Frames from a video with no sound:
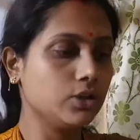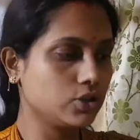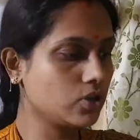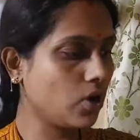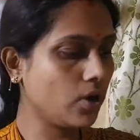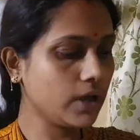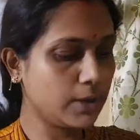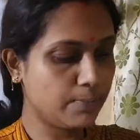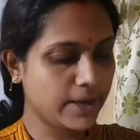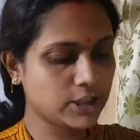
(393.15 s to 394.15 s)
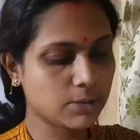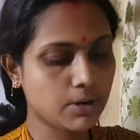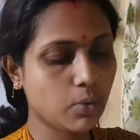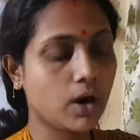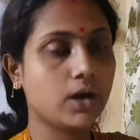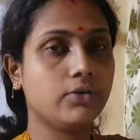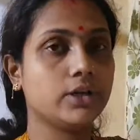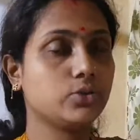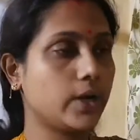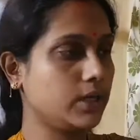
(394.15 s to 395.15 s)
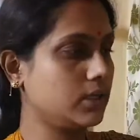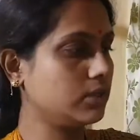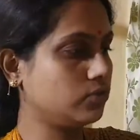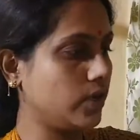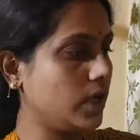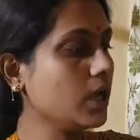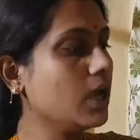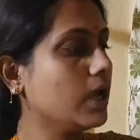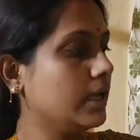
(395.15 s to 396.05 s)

So in page number 123,